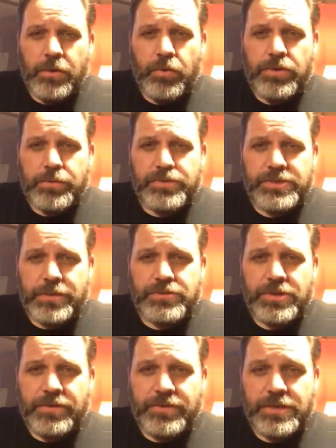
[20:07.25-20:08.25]
with the
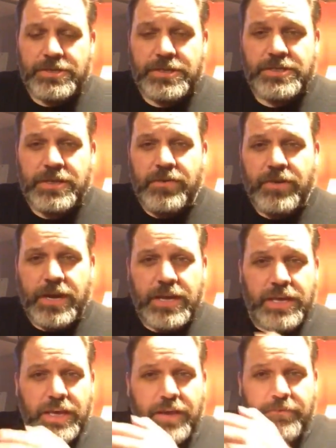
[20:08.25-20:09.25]
presumption of innocence, and you've got to
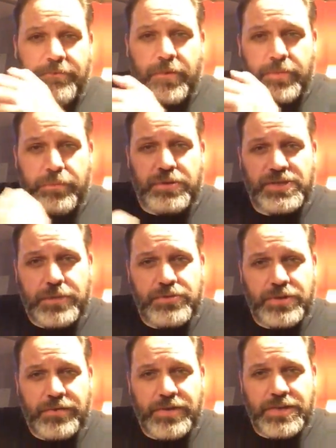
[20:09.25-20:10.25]
get from the
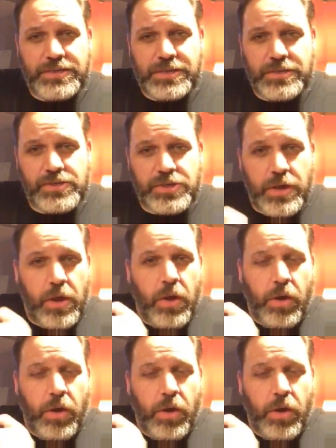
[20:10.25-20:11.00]
presumption of innocence